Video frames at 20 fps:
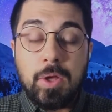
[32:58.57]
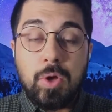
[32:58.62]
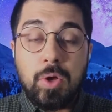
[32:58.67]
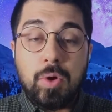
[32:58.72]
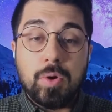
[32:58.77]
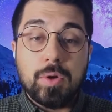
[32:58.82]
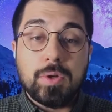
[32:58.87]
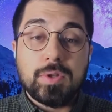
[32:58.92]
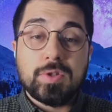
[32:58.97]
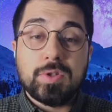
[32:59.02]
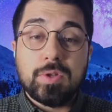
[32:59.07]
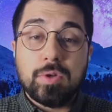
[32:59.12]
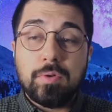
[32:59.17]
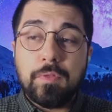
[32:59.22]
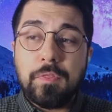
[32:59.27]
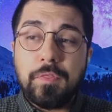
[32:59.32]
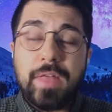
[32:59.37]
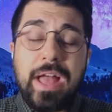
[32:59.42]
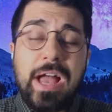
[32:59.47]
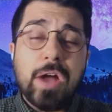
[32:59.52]

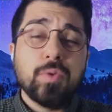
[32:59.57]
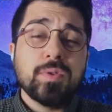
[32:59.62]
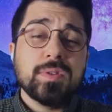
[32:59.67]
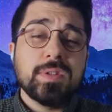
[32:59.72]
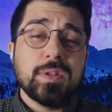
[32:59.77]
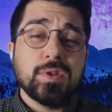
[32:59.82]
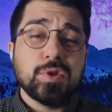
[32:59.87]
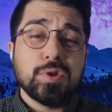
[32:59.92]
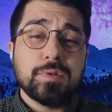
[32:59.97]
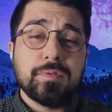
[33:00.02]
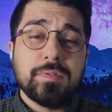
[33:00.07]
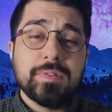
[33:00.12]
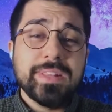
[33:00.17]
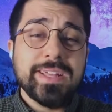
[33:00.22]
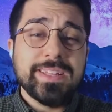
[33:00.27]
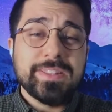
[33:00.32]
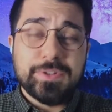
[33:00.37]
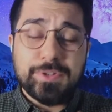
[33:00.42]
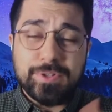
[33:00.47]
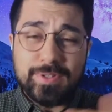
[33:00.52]
Thousands of
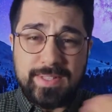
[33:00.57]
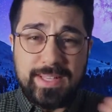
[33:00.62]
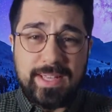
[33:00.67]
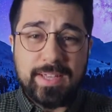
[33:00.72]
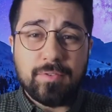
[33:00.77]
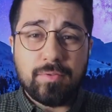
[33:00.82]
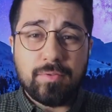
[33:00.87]
letters they